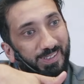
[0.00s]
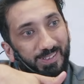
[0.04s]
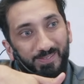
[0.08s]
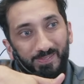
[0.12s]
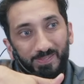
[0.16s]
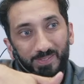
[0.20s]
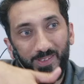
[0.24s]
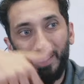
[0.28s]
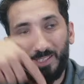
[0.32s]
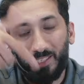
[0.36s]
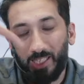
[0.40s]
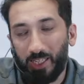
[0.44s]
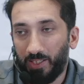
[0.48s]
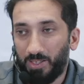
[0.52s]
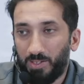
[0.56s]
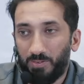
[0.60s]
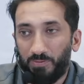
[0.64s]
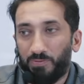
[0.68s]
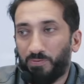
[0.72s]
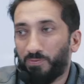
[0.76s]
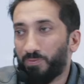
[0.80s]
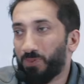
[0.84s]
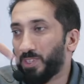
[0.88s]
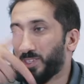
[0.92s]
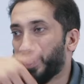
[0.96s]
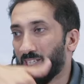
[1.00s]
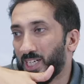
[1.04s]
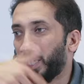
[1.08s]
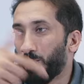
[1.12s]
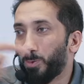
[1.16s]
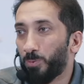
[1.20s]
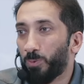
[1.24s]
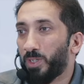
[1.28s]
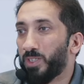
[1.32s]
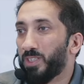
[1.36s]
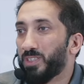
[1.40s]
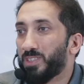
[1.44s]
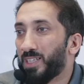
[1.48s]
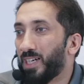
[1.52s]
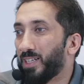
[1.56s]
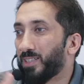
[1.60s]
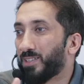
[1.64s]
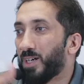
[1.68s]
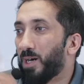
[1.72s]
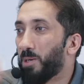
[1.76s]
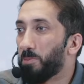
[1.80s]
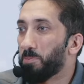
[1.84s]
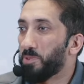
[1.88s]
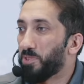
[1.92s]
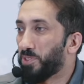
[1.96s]
The second one is not
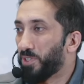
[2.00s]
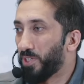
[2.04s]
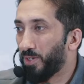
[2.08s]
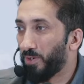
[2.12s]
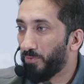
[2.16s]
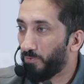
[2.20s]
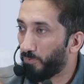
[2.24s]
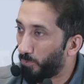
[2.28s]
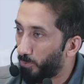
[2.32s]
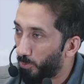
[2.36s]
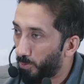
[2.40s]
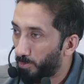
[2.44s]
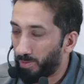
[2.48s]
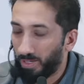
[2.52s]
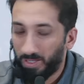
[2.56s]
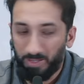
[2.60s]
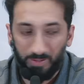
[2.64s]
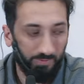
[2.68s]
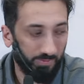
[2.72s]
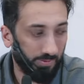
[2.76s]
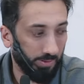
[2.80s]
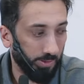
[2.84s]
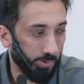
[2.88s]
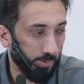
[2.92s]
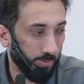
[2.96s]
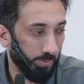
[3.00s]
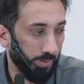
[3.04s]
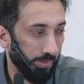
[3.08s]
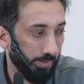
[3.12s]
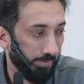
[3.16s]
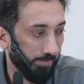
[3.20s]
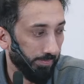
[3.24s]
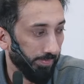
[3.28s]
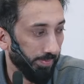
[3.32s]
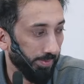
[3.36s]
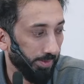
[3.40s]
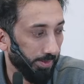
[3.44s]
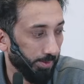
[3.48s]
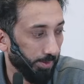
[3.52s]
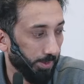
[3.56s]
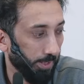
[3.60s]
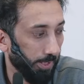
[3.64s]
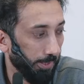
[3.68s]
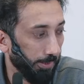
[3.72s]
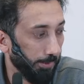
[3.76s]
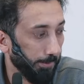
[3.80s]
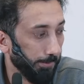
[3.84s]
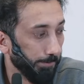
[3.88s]
compensated for by the first one. Okay?